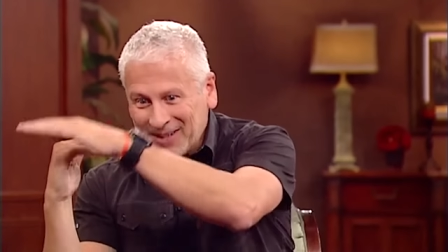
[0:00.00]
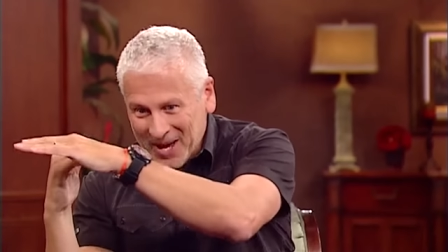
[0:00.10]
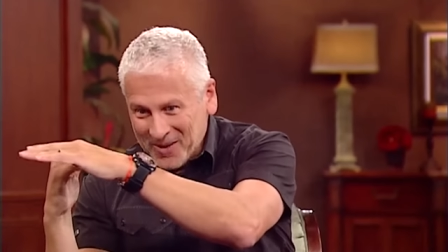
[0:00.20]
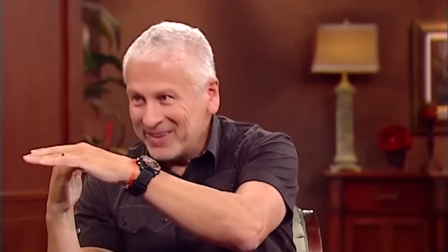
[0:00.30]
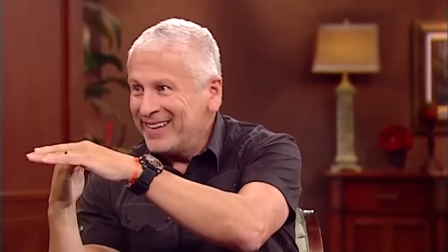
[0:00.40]

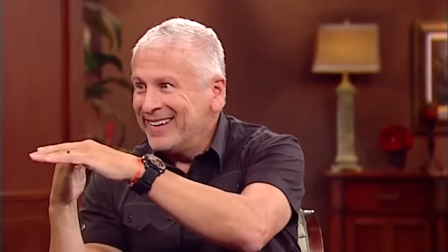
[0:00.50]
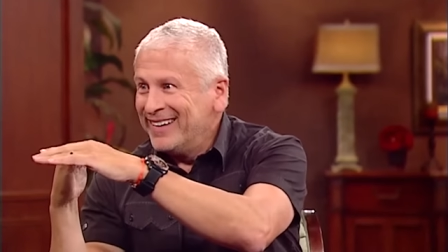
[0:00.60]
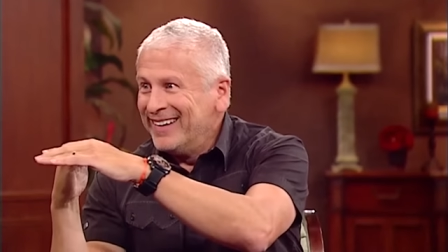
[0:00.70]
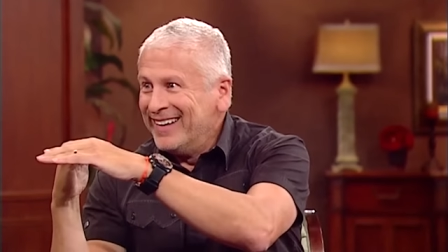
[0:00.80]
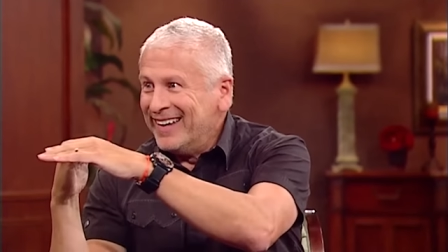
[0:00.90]
cloud.
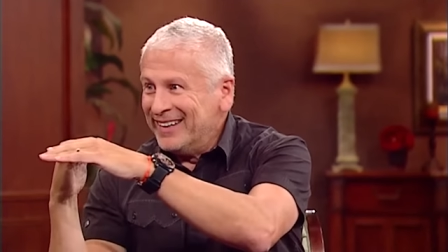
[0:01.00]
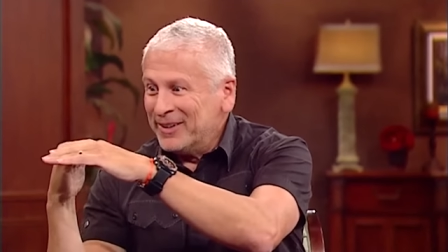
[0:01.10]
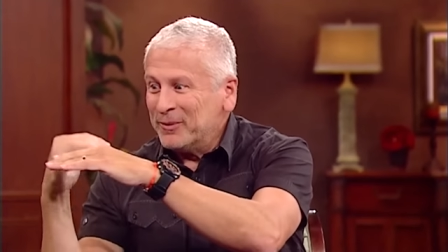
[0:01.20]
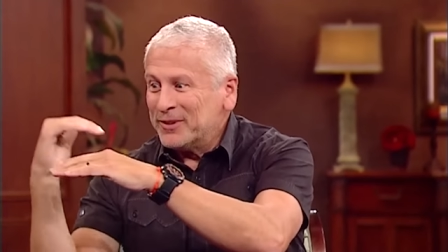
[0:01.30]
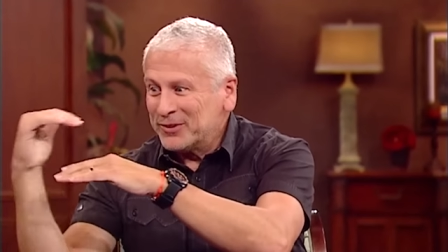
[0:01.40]
and then
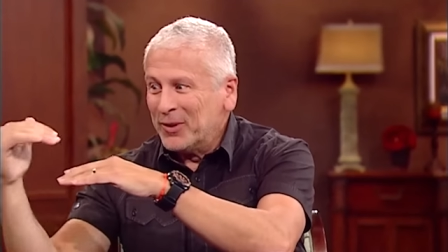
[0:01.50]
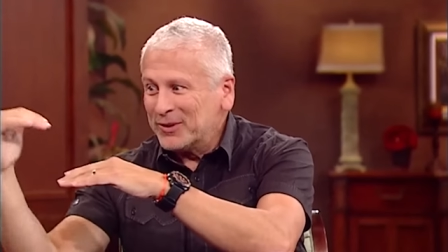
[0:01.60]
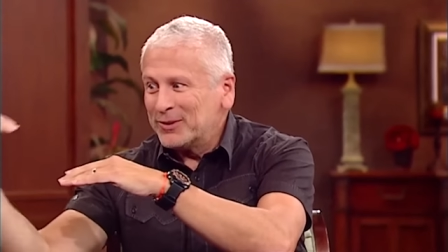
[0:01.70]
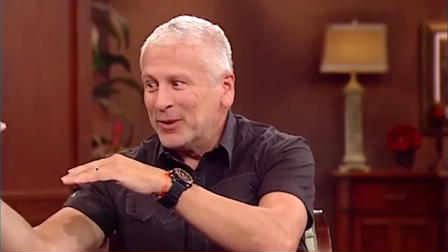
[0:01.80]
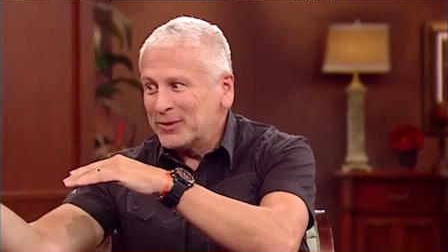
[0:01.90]
it was
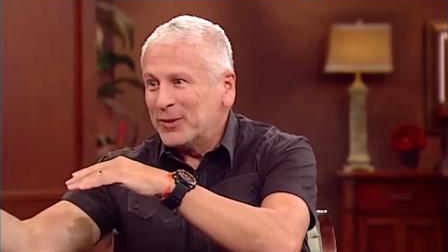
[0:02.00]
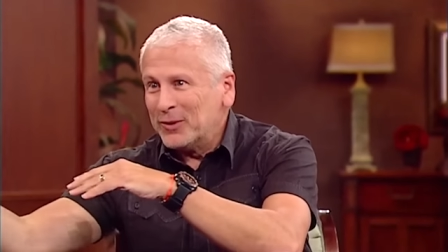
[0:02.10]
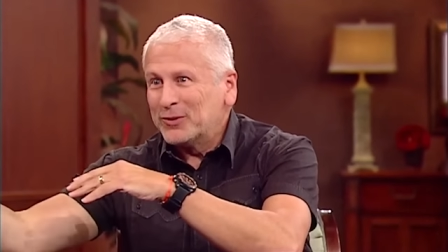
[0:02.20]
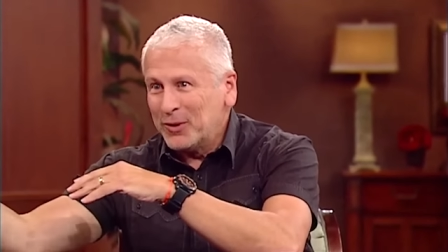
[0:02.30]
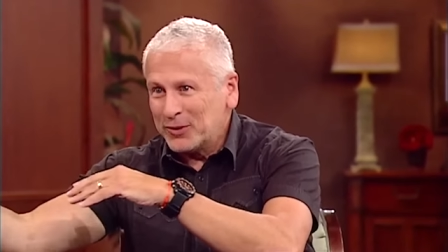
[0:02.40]
song, song,
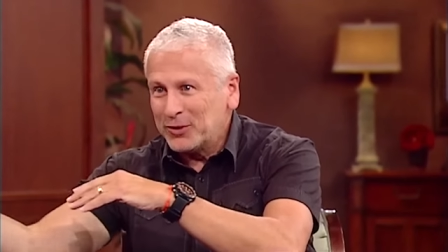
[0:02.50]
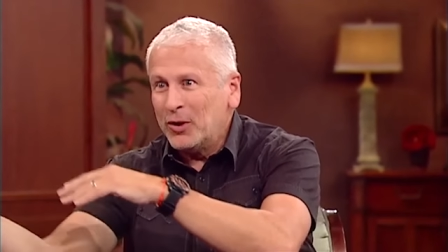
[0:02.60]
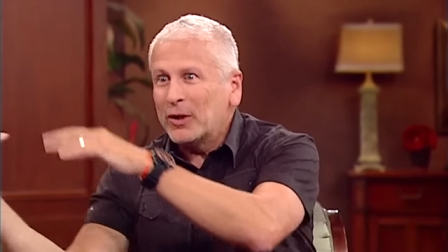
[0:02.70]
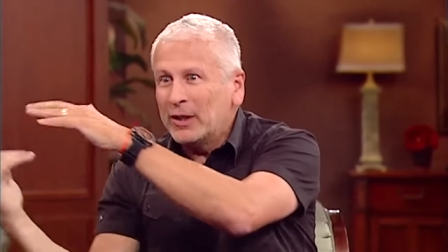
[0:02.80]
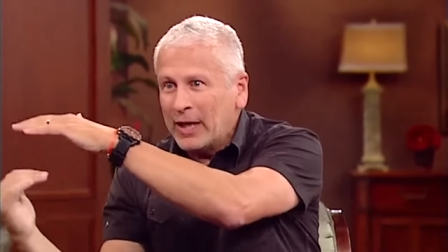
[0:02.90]
song, song,
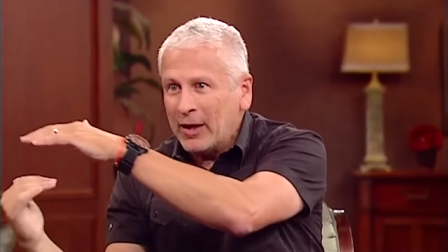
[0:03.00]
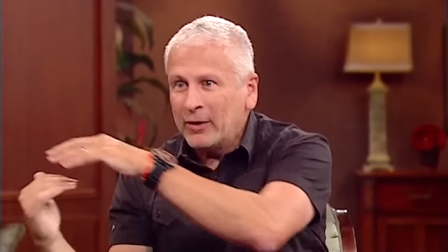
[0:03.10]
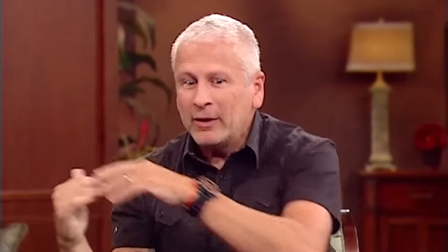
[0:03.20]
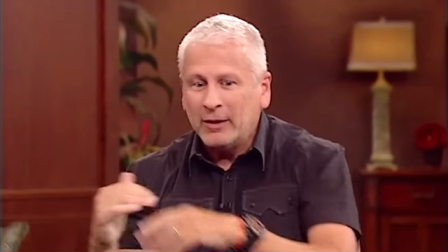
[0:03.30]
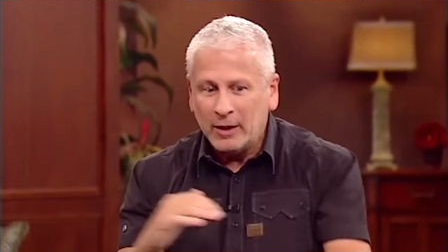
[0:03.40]
song,
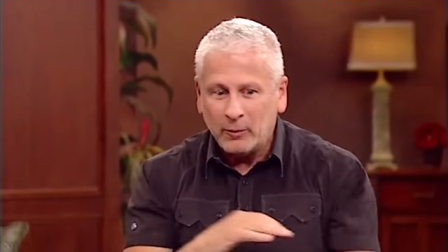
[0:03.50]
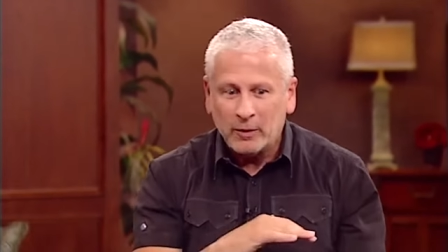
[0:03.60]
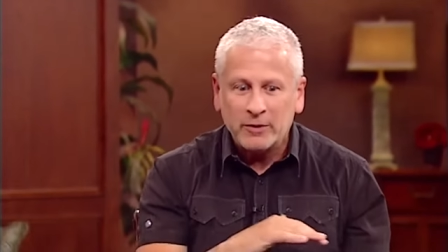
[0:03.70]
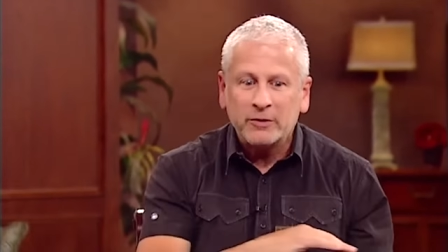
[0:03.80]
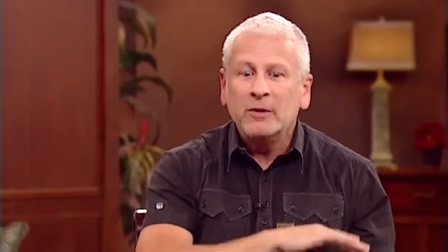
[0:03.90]
cloud. And then it
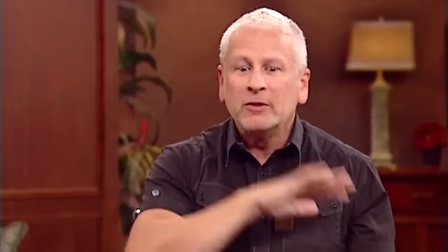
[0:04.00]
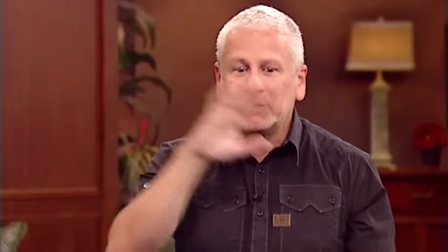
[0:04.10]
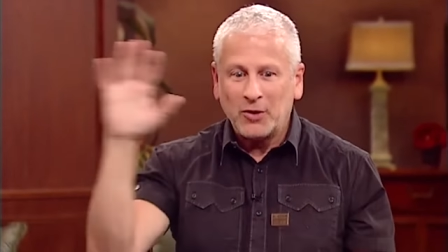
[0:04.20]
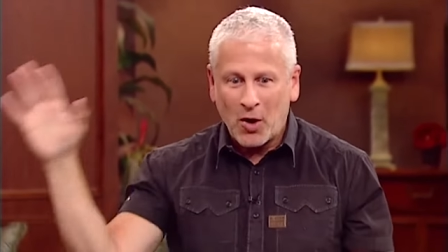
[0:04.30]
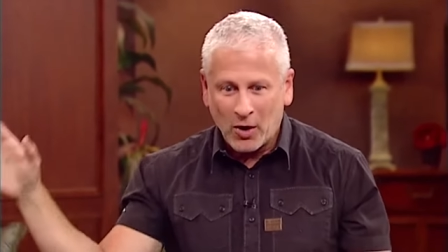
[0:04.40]
was
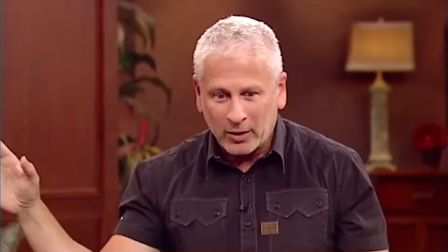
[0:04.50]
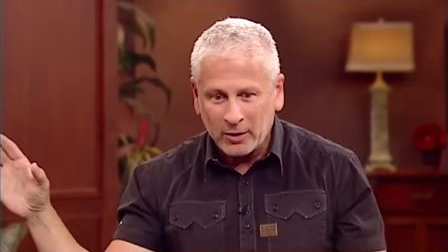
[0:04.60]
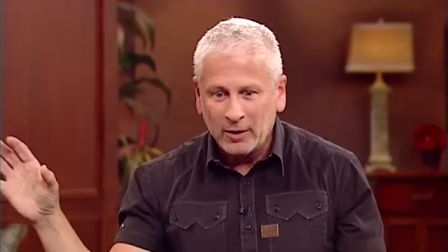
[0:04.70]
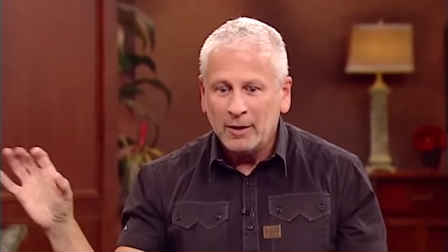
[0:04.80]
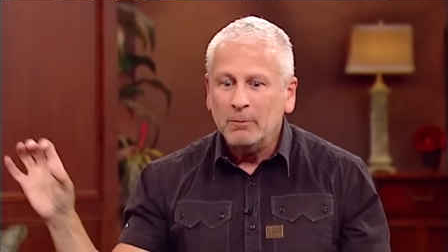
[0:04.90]
song,
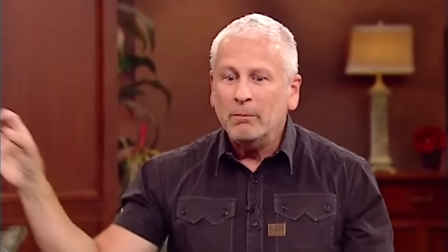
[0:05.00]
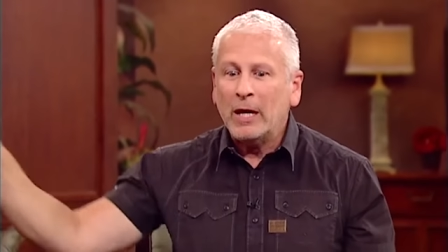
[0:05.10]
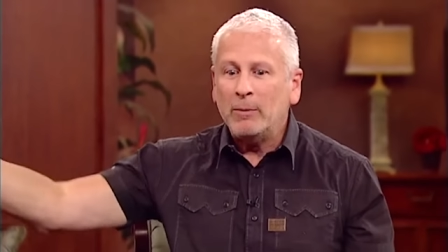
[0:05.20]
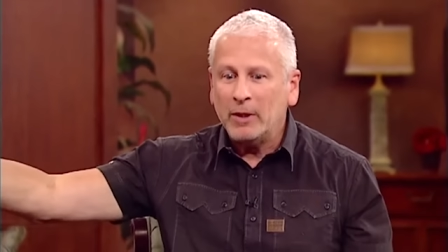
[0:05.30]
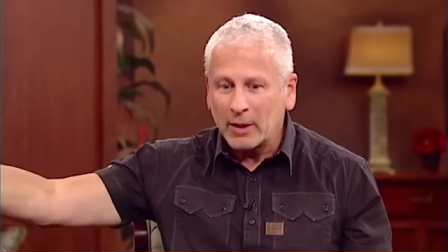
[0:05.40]

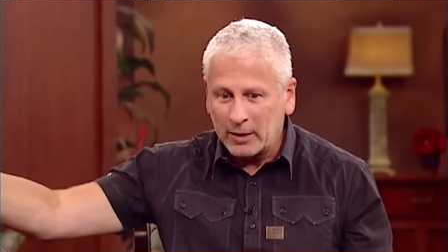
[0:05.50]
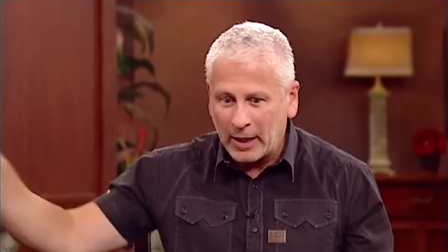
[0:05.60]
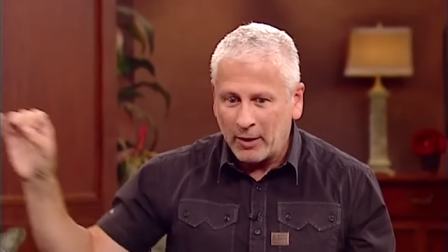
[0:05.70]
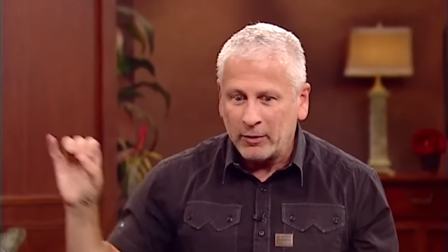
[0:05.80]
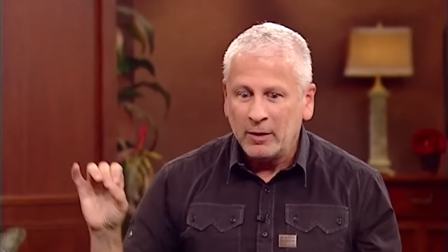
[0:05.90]
maybe a
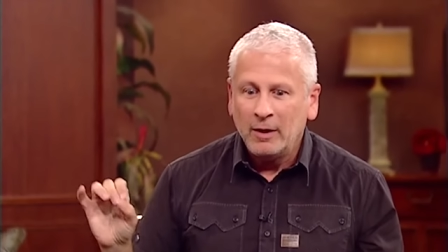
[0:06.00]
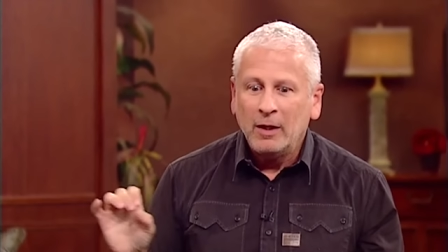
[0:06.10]
cloud.